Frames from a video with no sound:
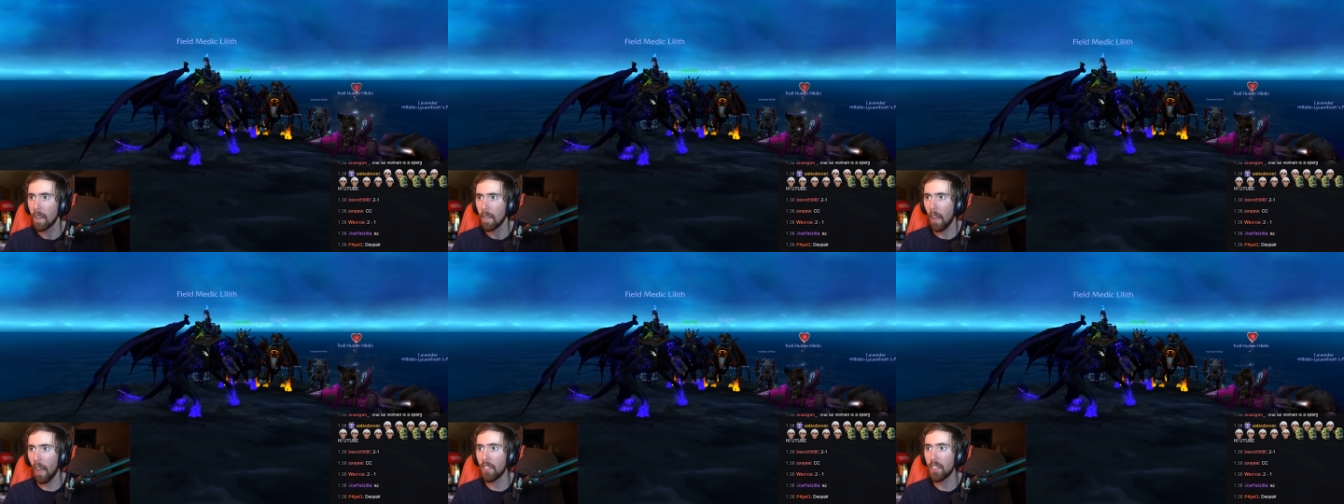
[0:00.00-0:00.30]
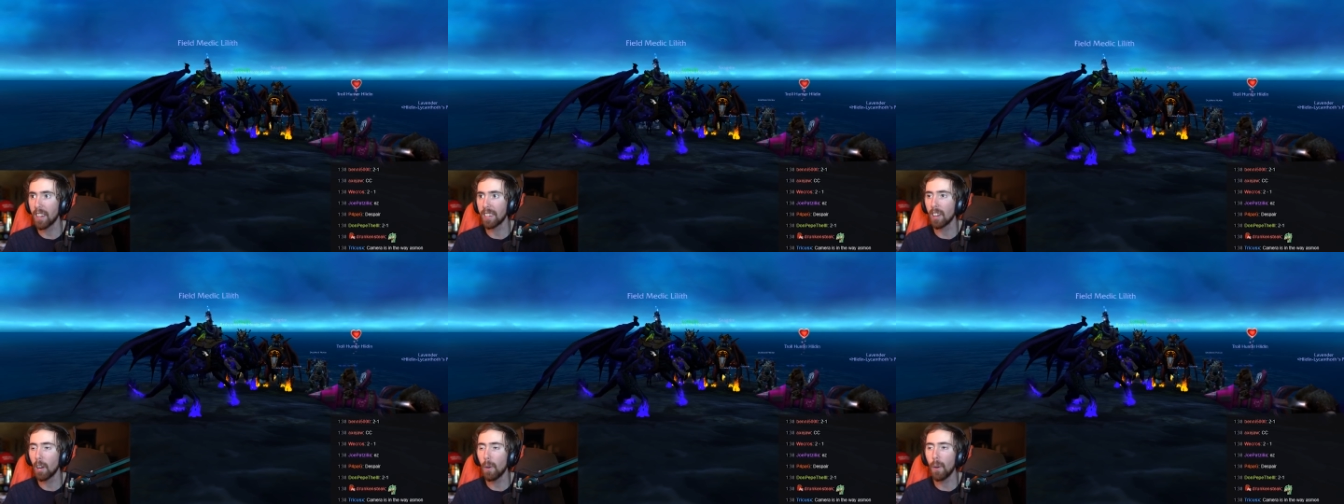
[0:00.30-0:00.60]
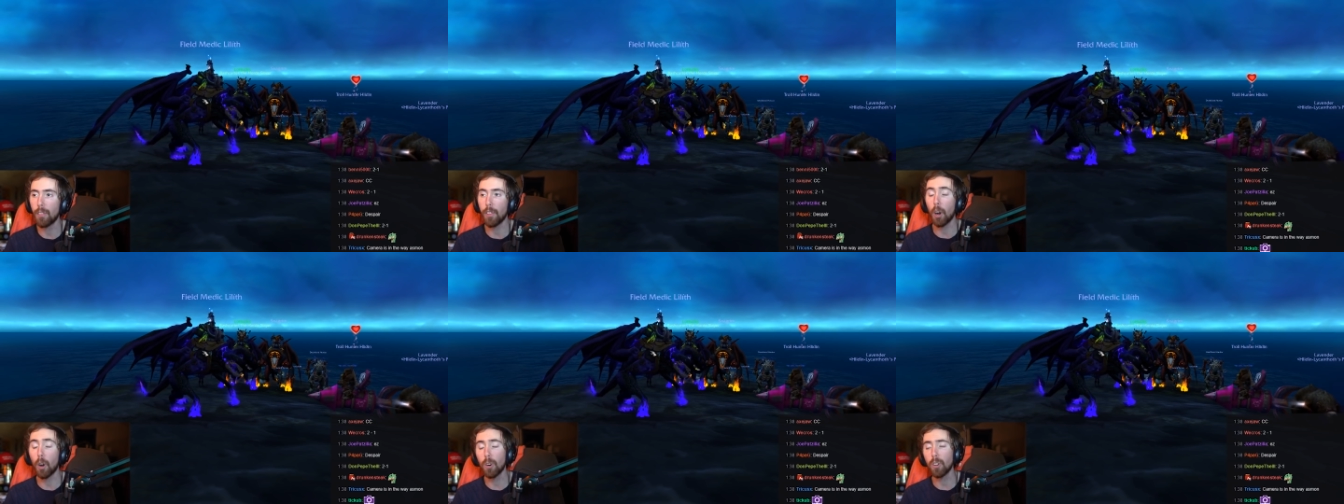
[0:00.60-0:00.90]
And then
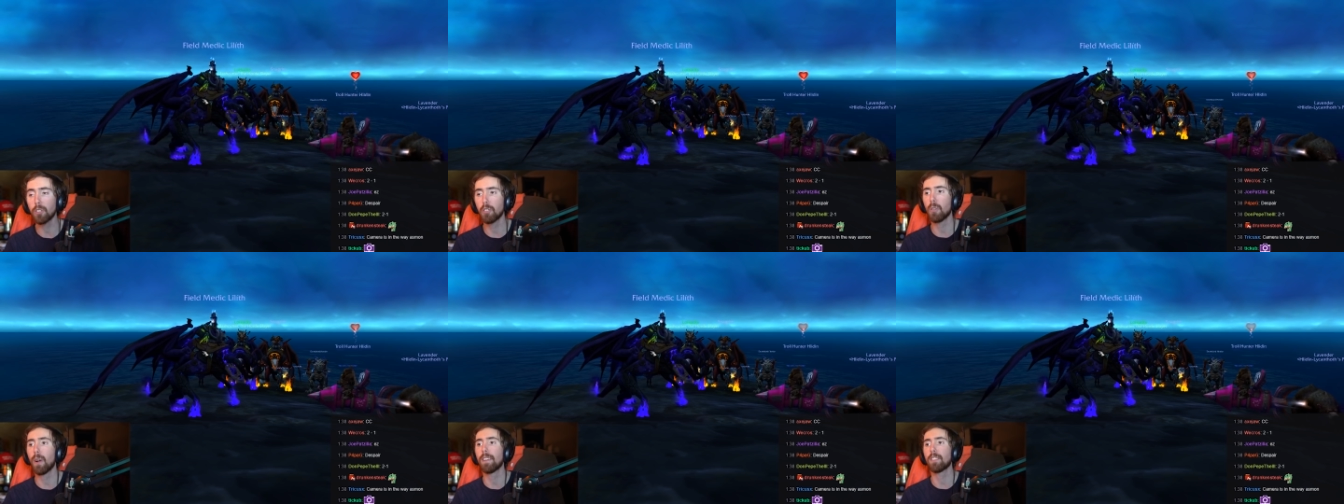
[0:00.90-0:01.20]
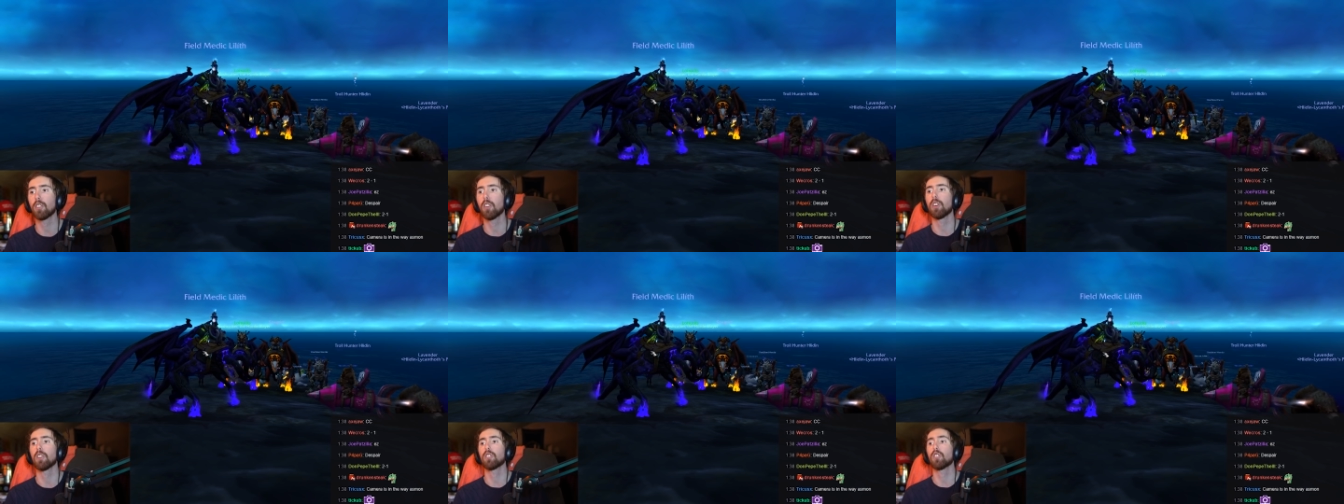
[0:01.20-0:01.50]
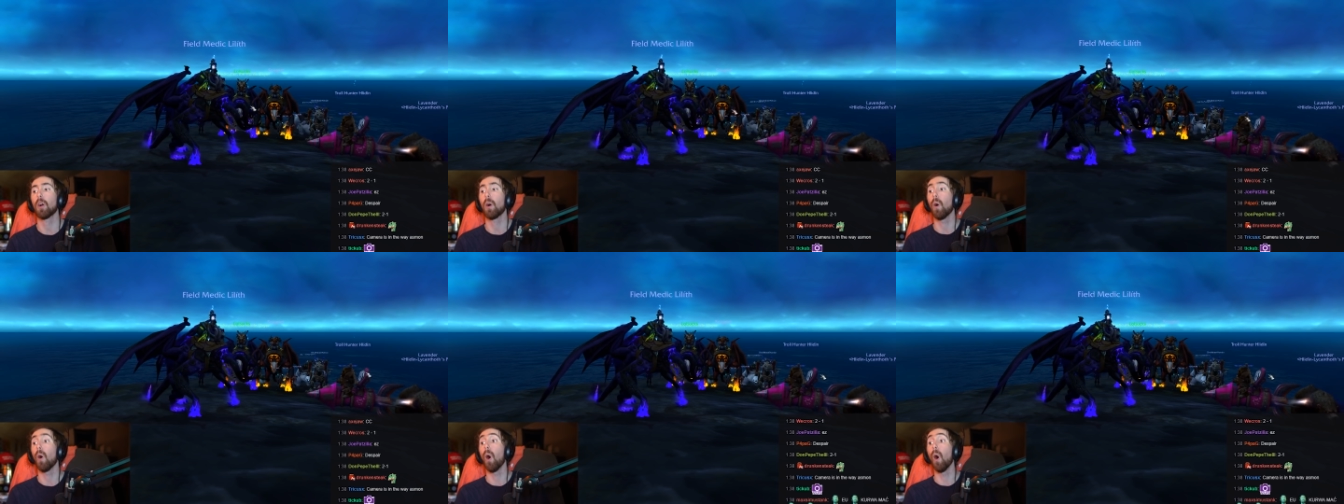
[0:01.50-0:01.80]
Lilith also has on
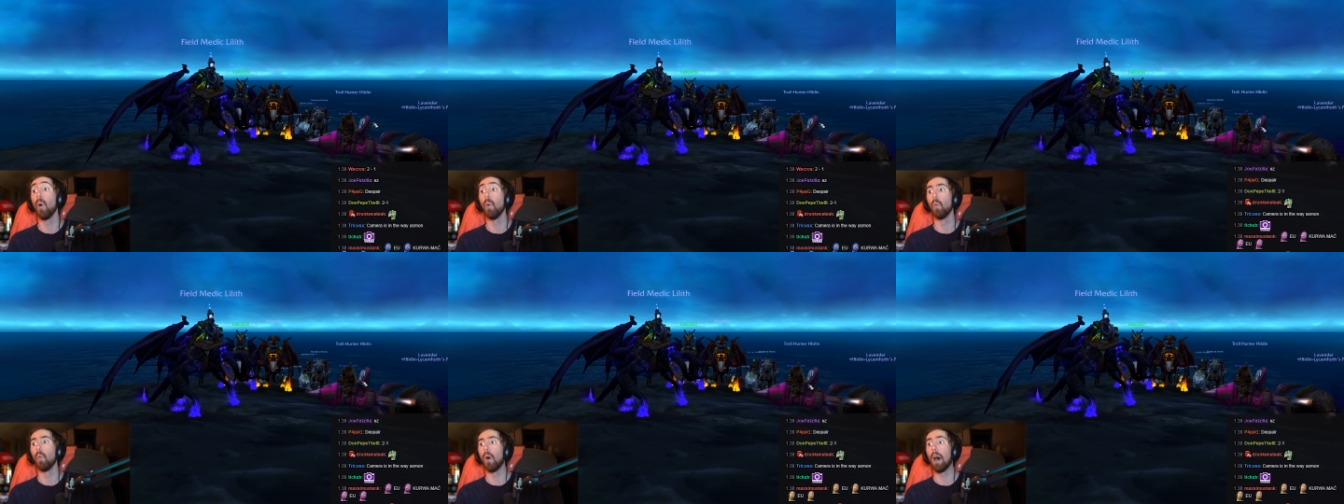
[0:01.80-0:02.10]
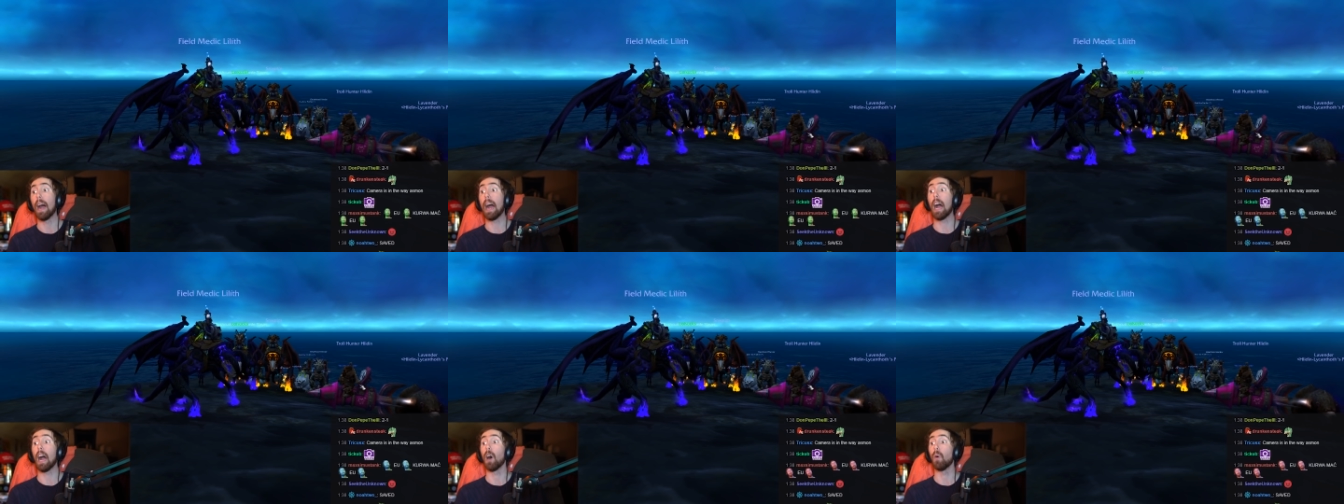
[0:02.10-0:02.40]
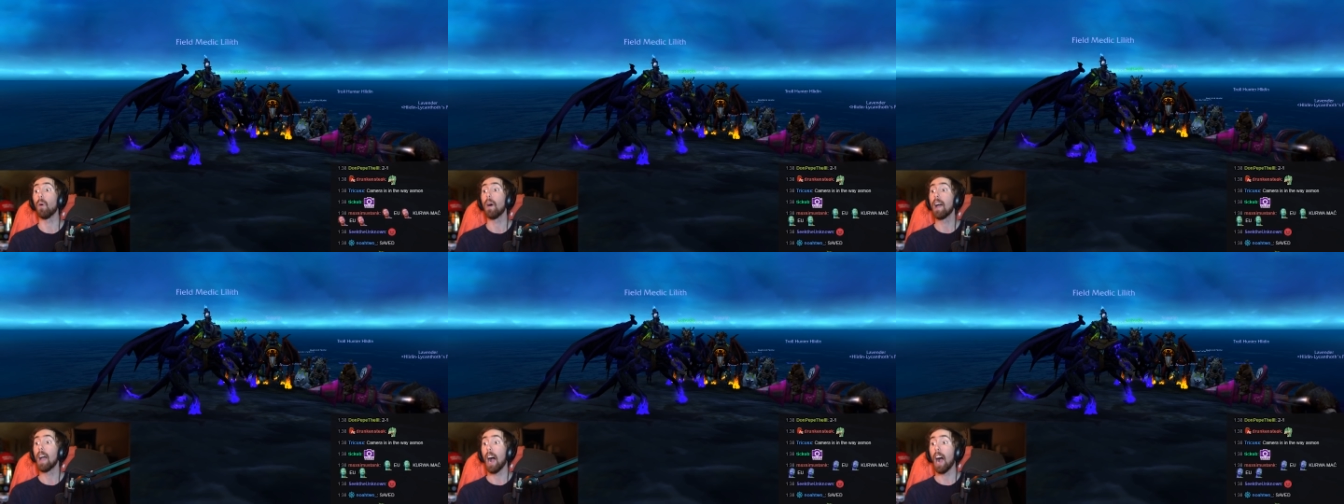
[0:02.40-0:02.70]
to. Oh,
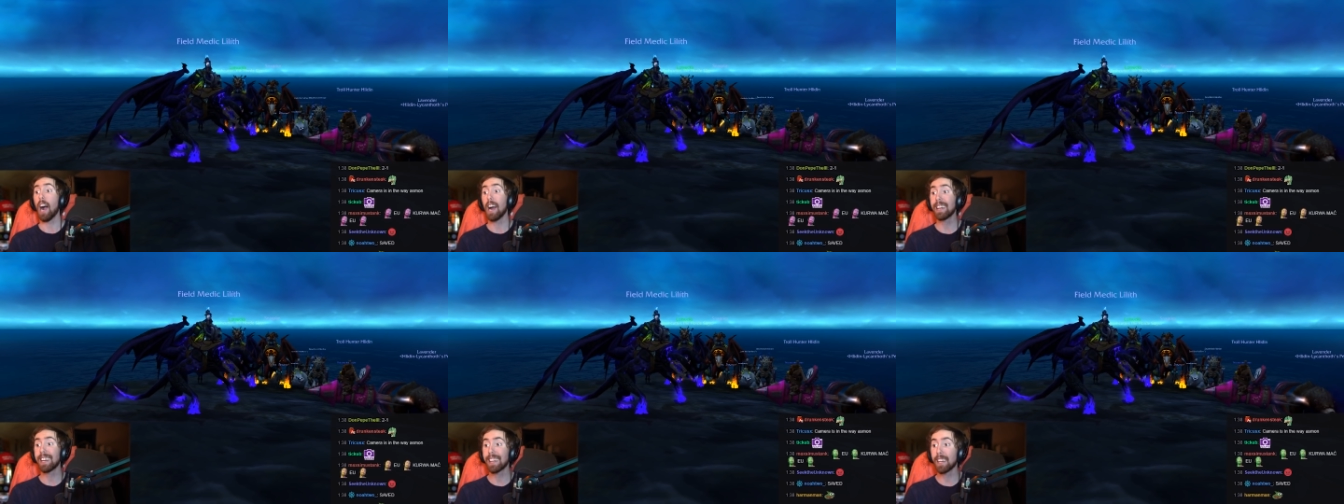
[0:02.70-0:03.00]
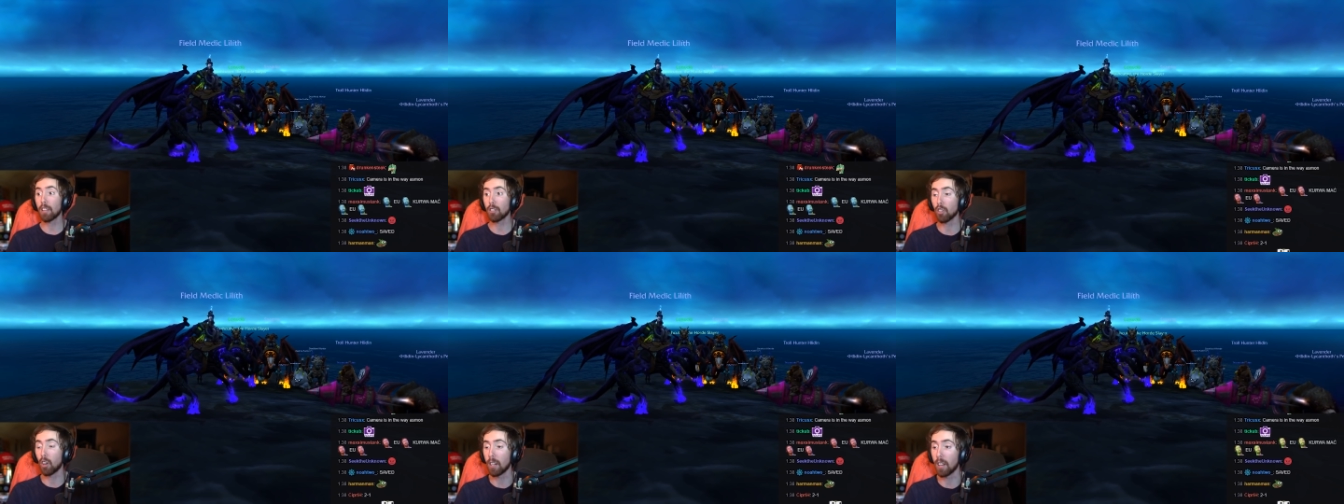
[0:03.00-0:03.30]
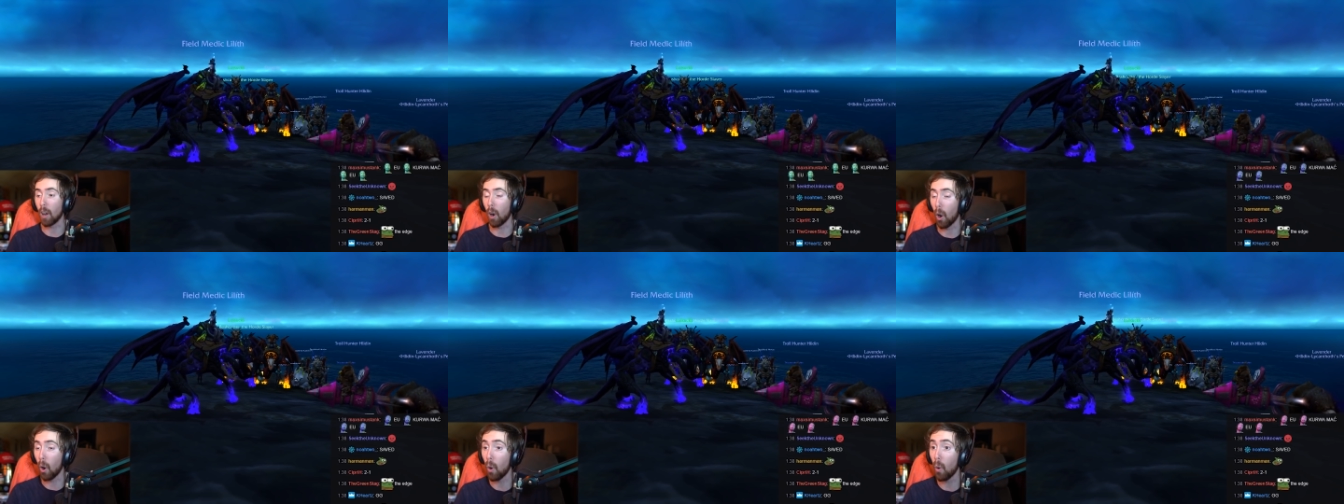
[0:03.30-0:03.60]
wow. Hiding gets on
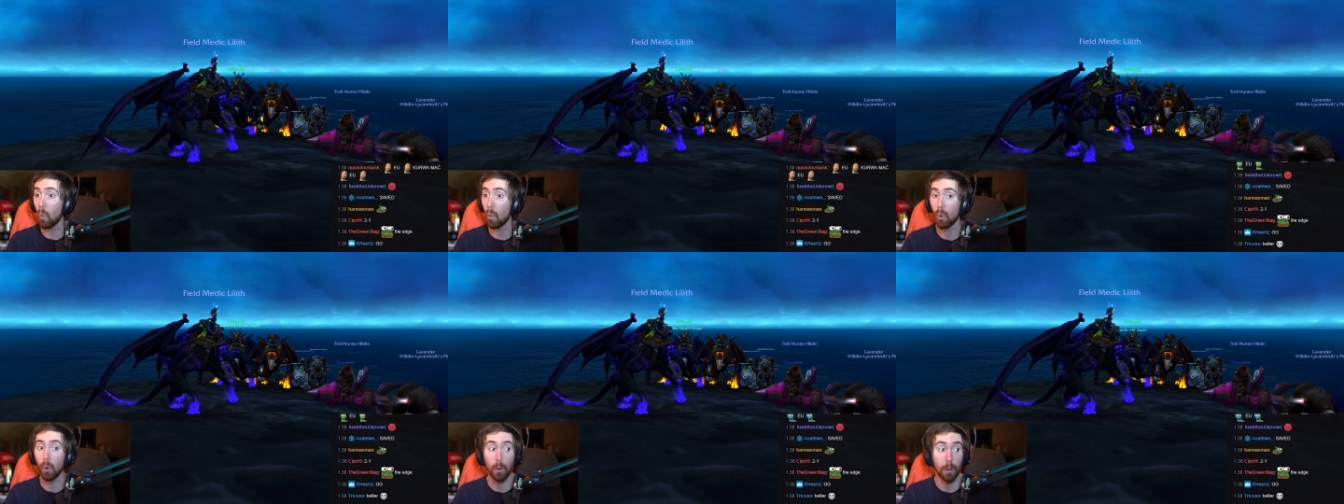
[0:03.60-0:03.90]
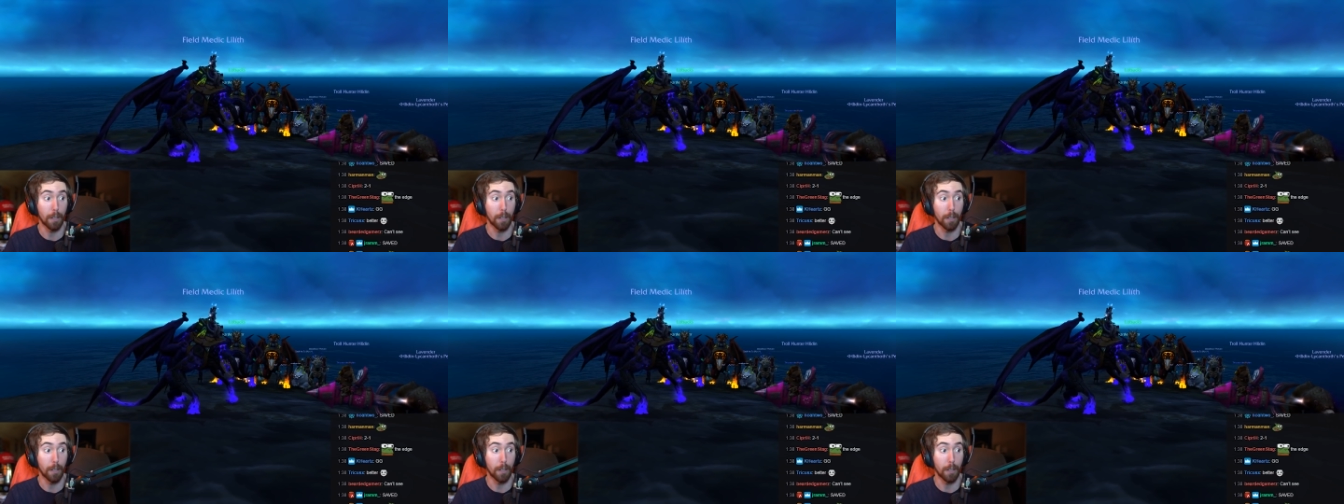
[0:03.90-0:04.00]
to. Oh.